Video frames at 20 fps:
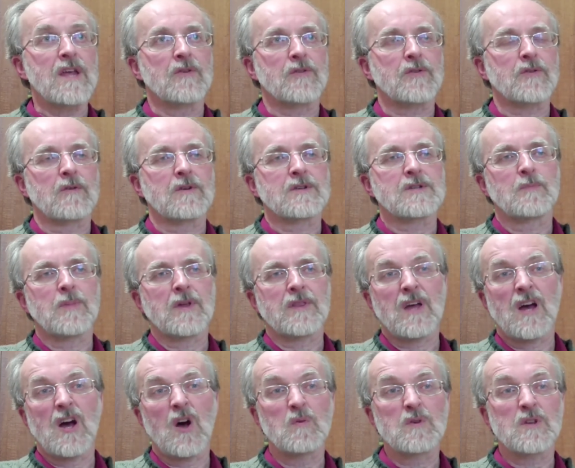authority, but they're
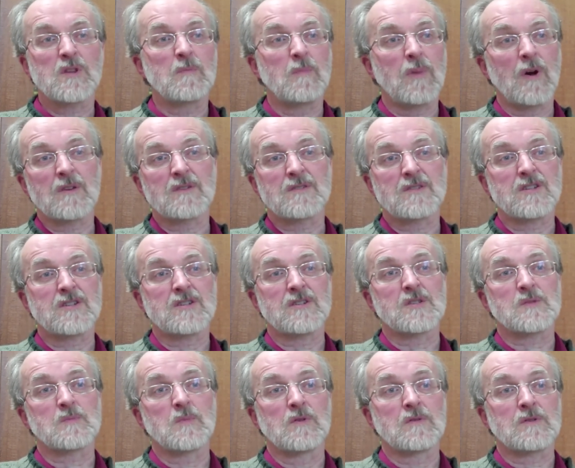holding the
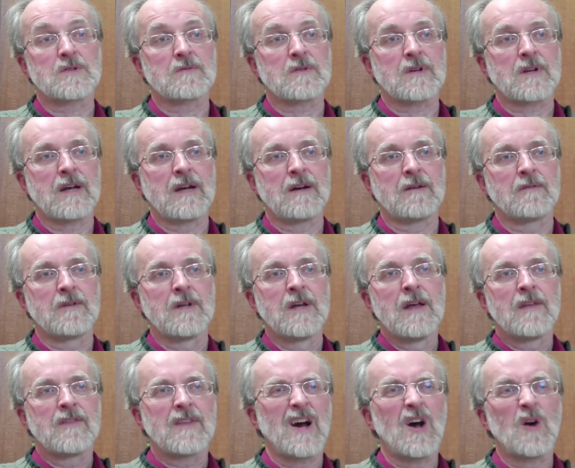politicians more to account.
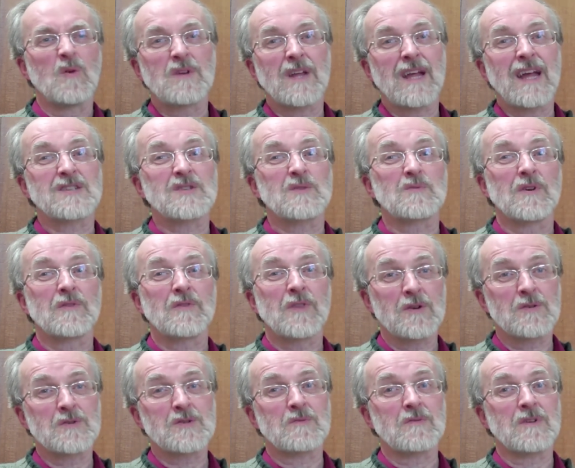They're holding, as it were,
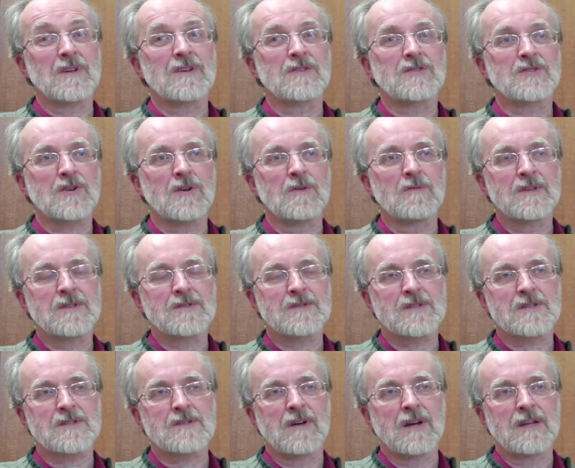those who are in control in
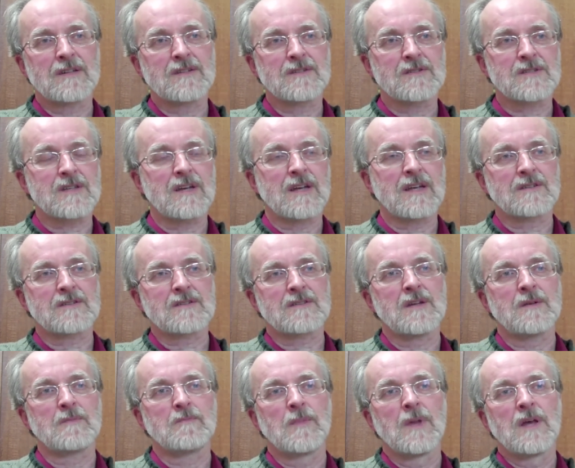society and saying to
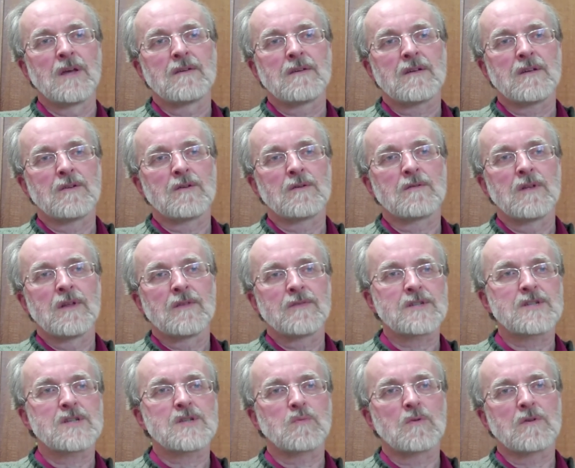them, you know,
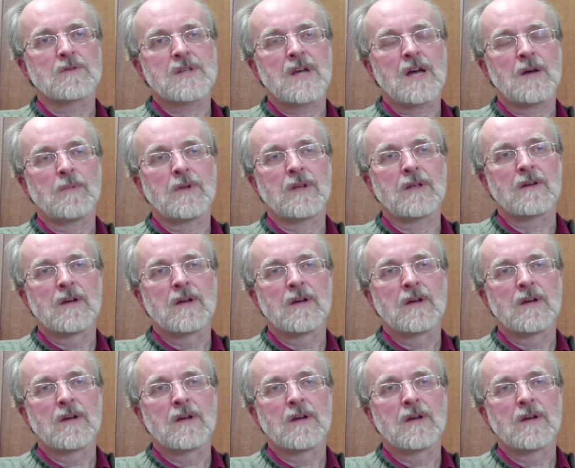this is what's happening.